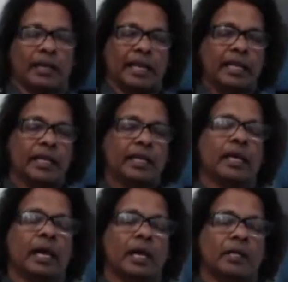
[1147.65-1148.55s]
Any
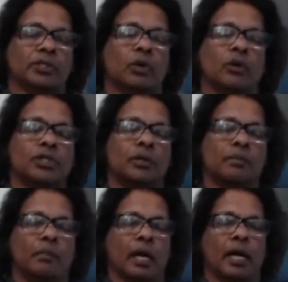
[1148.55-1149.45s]
uh,
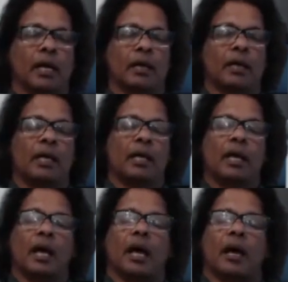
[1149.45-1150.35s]
social uh,
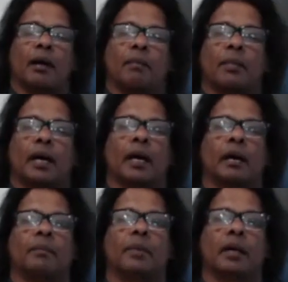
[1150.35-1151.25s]
uh,
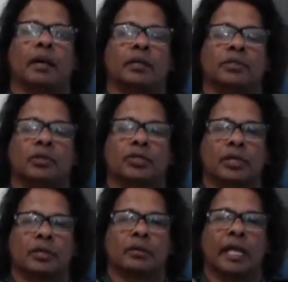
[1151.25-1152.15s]
uh, uh
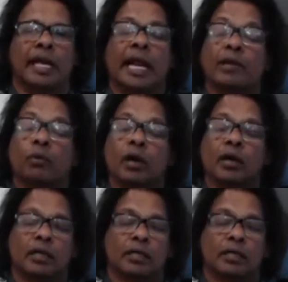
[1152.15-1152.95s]
social uh, network,